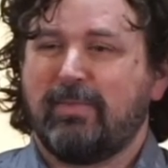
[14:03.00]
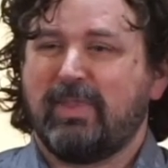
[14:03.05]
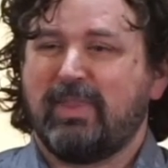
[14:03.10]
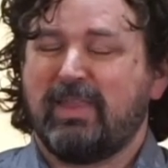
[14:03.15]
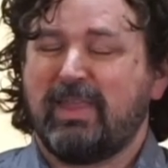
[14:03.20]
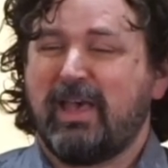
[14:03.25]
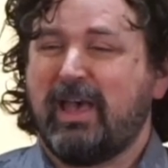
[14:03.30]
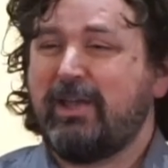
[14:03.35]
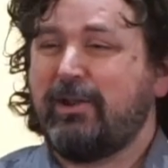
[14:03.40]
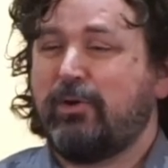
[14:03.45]

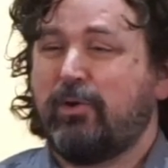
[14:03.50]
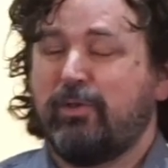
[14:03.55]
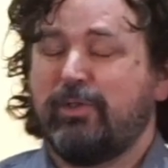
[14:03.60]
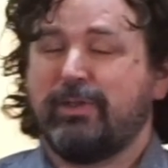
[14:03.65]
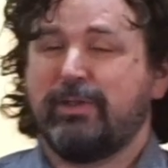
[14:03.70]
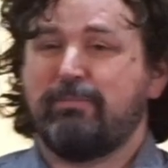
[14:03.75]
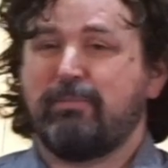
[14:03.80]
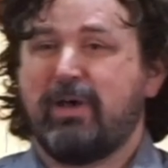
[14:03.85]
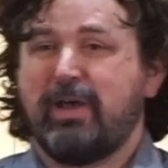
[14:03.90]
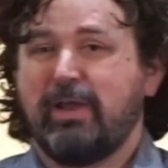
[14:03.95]
I know
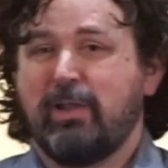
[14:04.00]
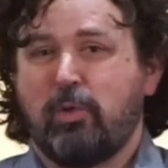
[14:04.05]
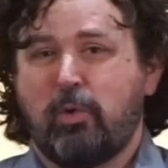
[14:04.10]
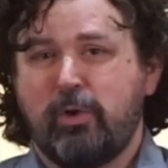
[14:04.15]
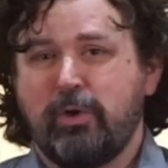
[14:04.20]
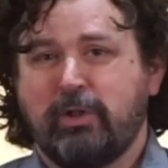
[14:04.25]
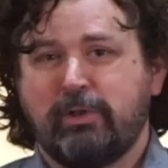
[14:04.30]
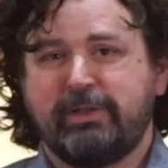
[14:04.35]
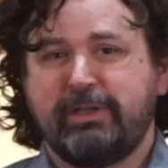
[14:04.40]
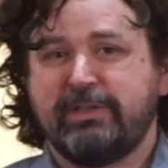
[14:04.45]
that my
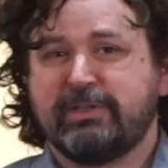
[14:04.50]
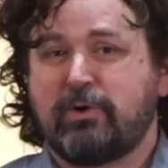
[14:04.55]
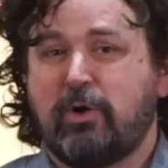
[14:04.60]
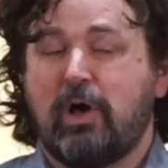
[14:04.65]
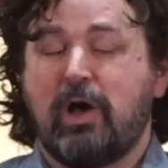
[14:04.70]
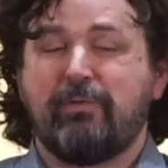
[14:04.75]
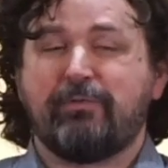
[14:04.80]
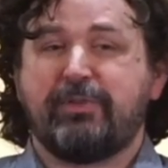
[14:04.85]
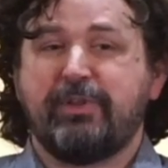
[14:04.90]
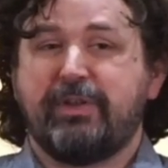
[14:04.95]
loyalties are
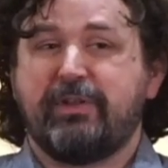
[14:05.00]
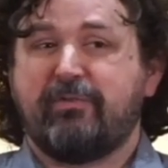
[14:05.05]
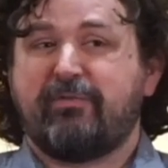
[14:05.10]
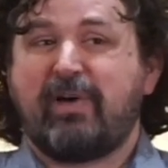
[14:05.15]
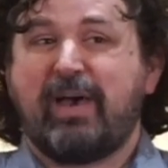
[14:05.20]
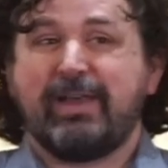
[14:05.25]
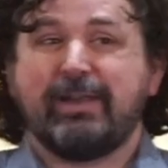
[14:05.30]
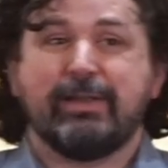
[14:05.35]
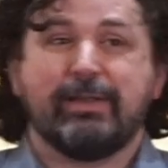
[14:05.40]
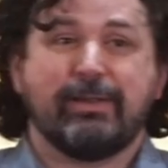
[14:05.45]
often
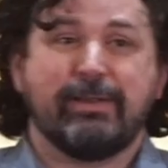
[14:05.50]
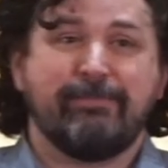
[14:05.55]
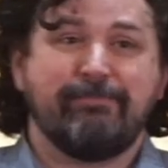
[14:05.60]
divided.